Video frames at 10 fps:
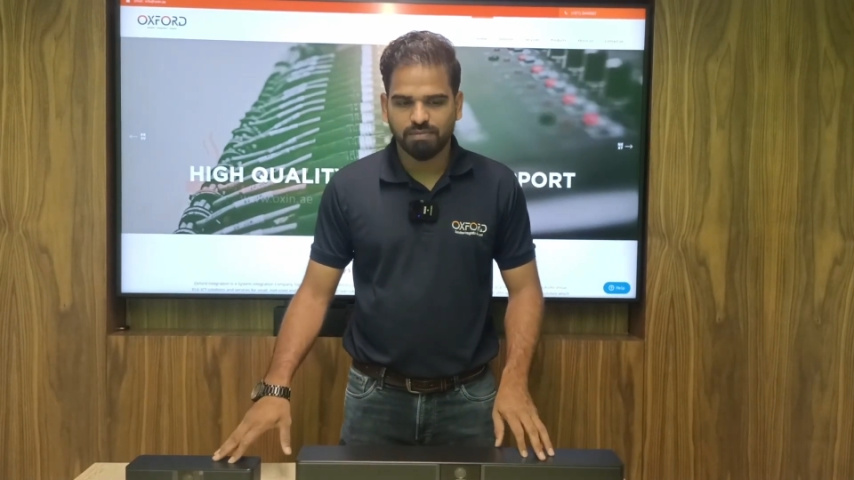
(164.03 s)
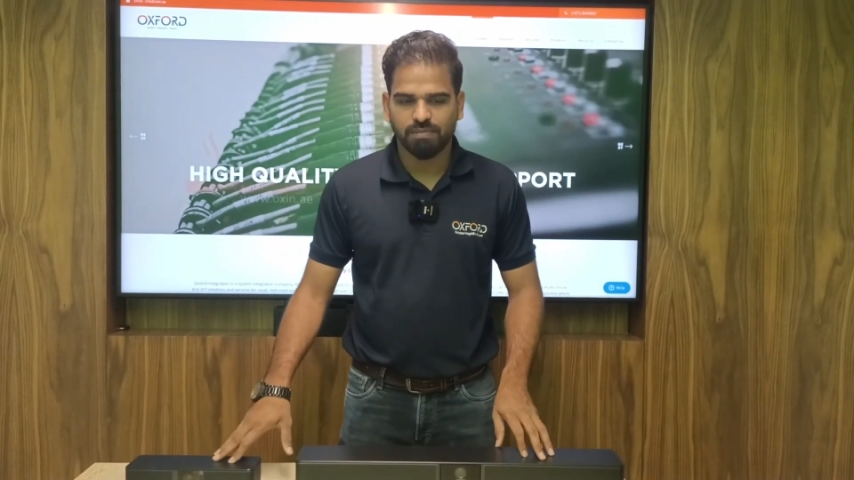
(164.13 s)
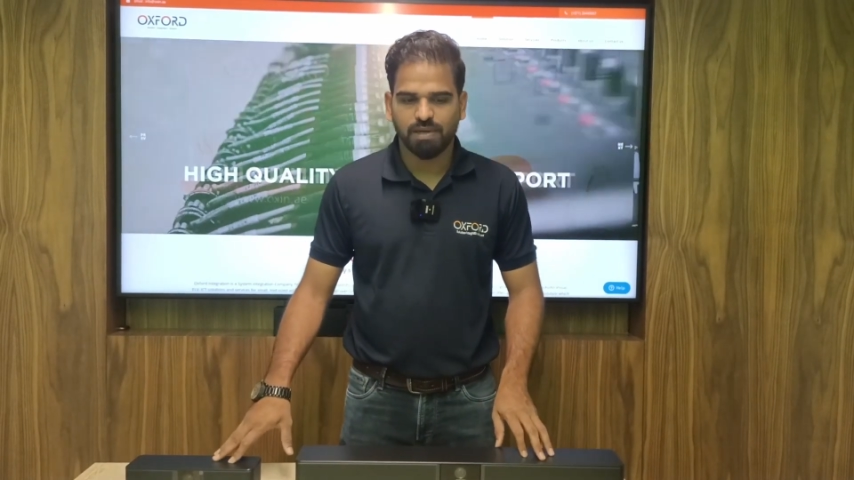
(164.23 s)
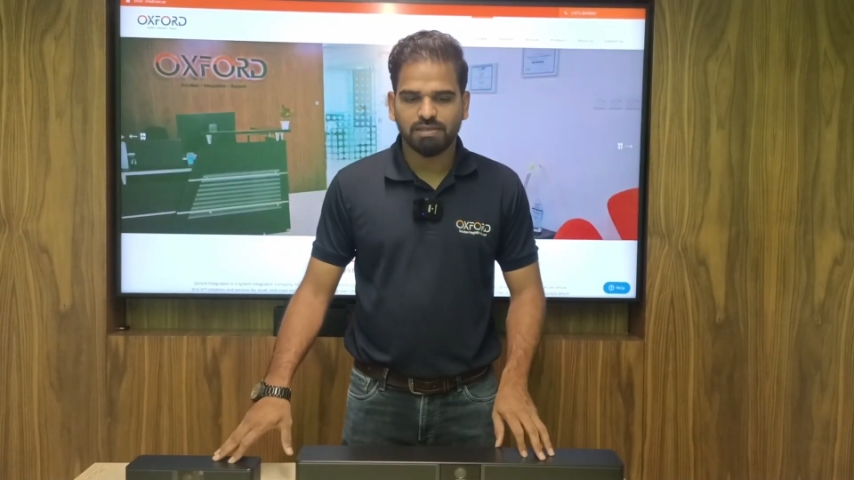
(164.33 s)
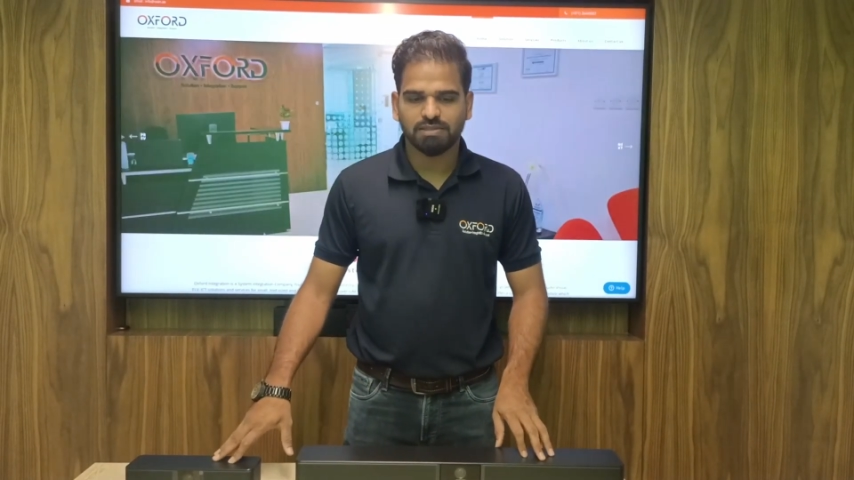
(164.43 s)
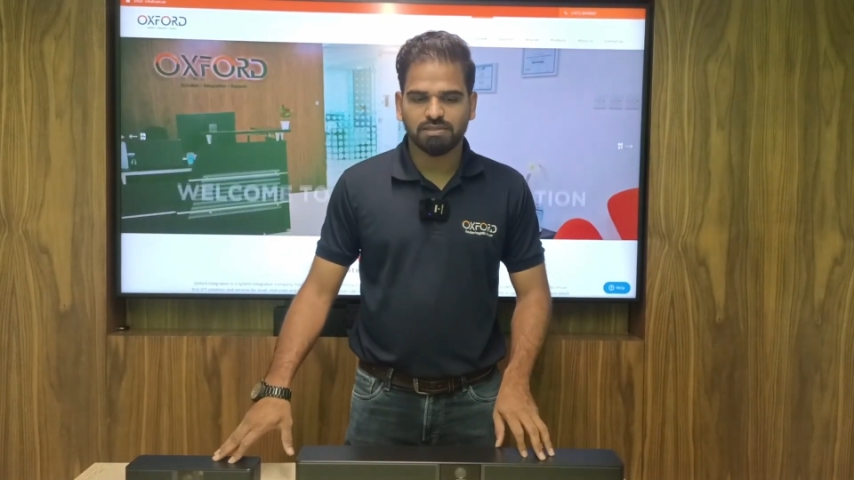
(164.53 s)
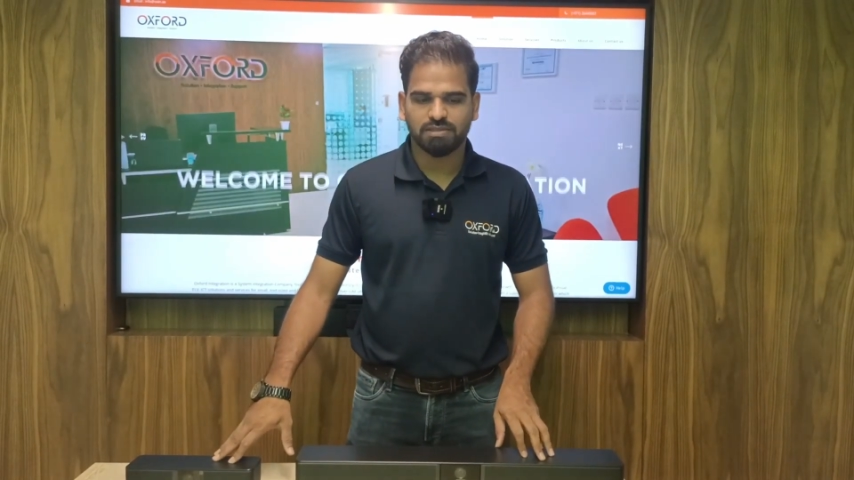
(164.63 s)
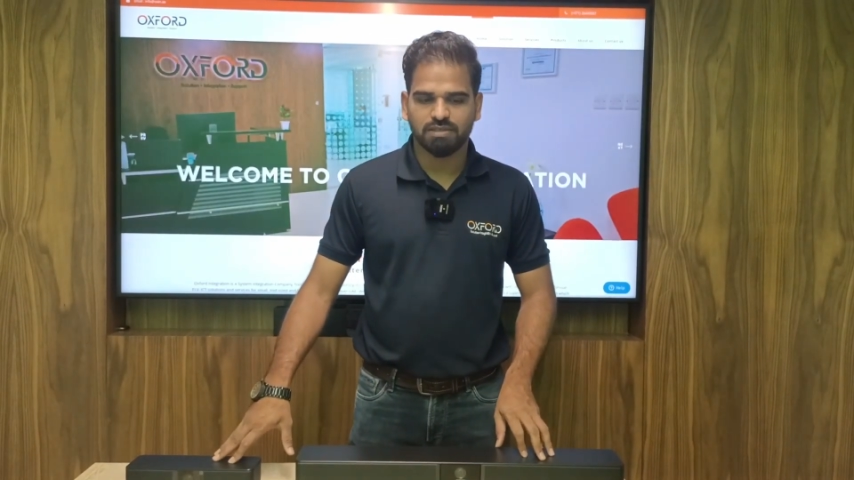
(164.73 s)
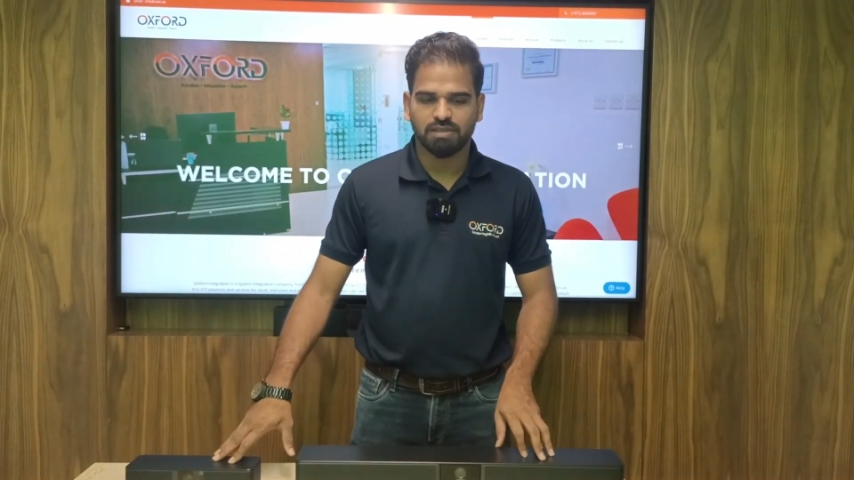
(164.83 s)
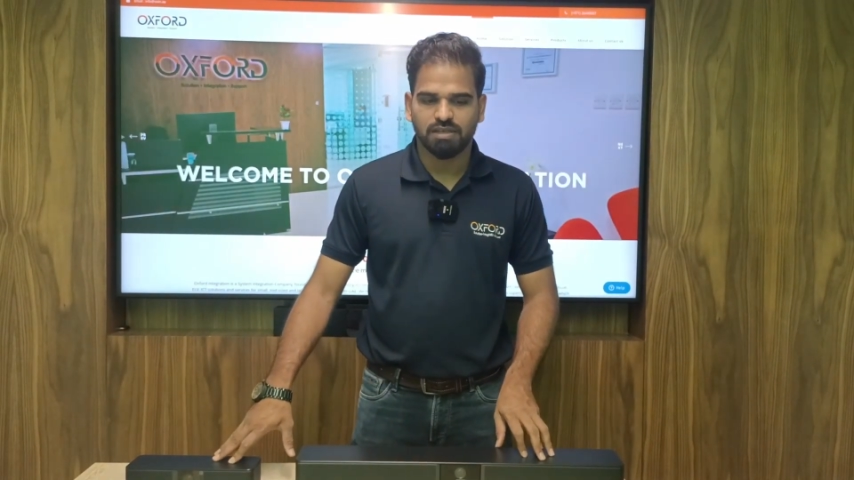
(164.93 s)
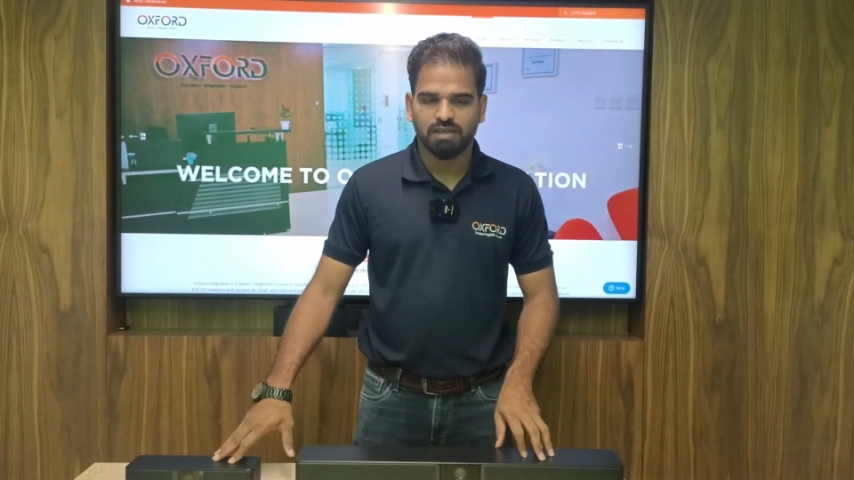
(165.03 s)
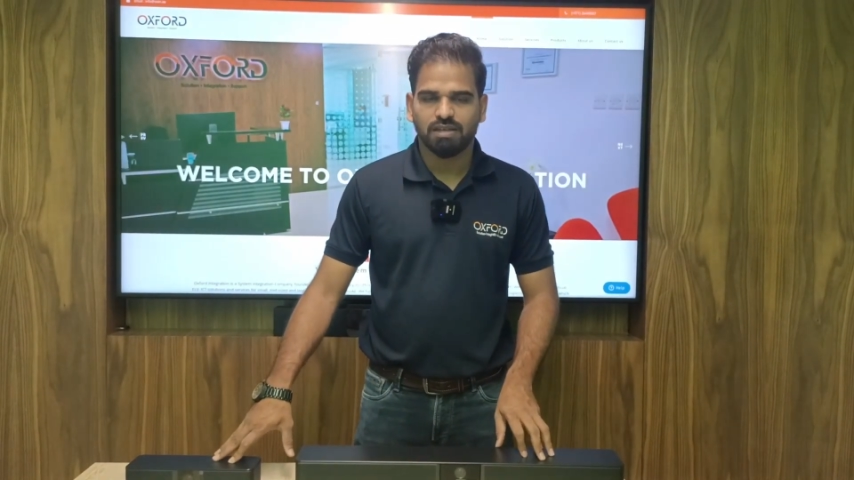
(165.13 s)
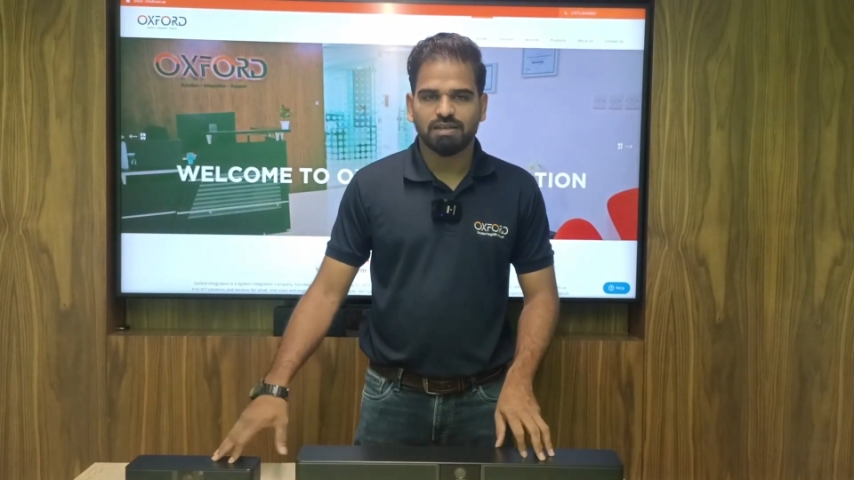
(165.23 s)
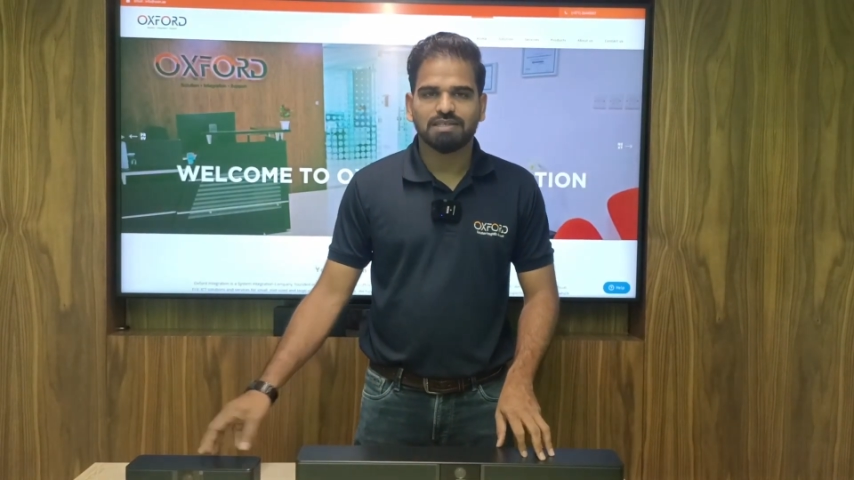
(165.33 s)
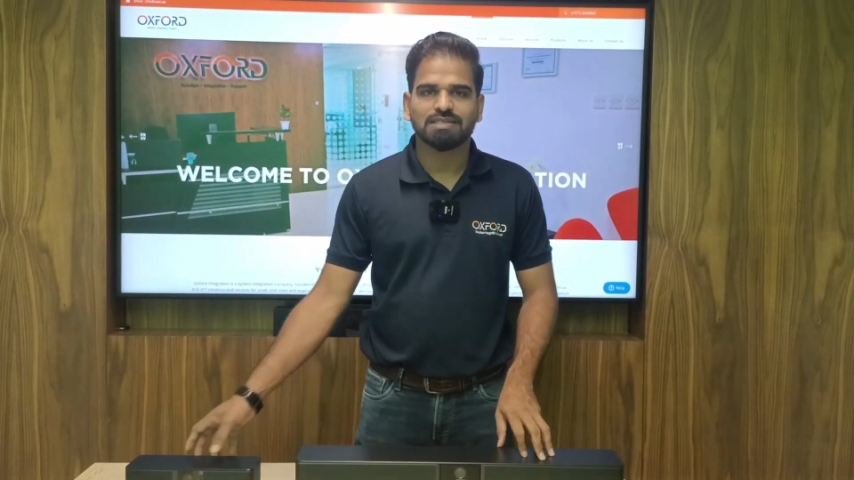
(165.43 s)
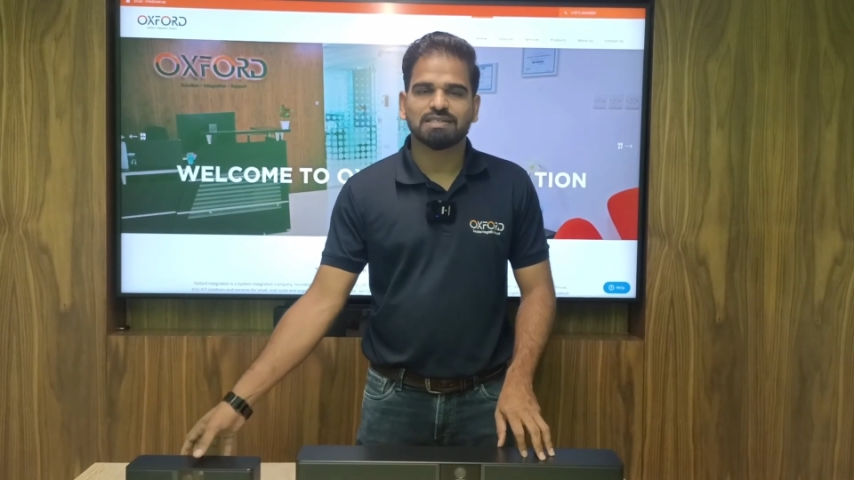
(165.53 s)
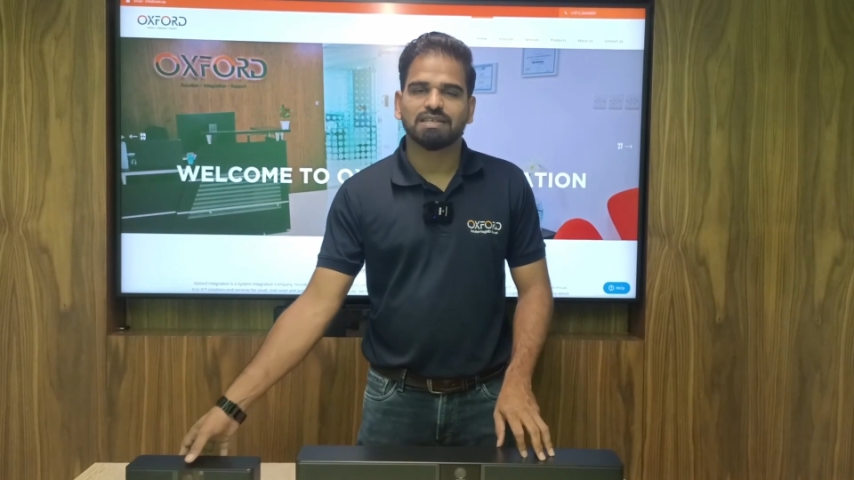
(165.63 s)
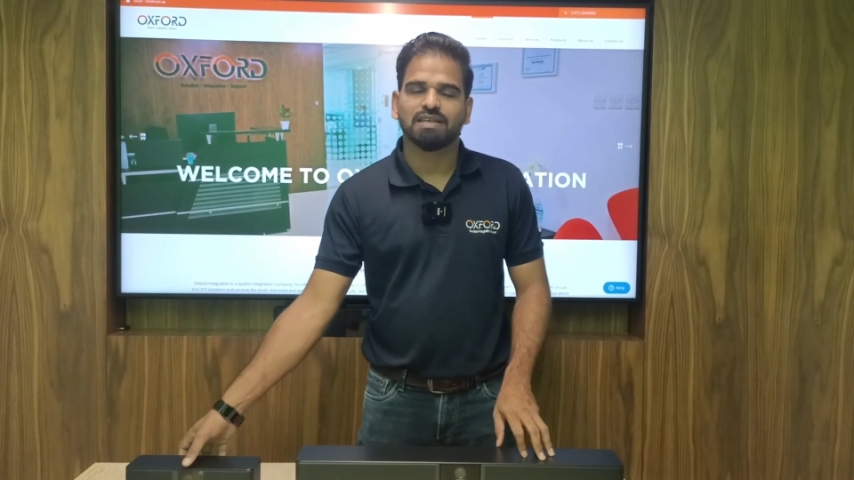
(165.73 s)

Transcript: plus this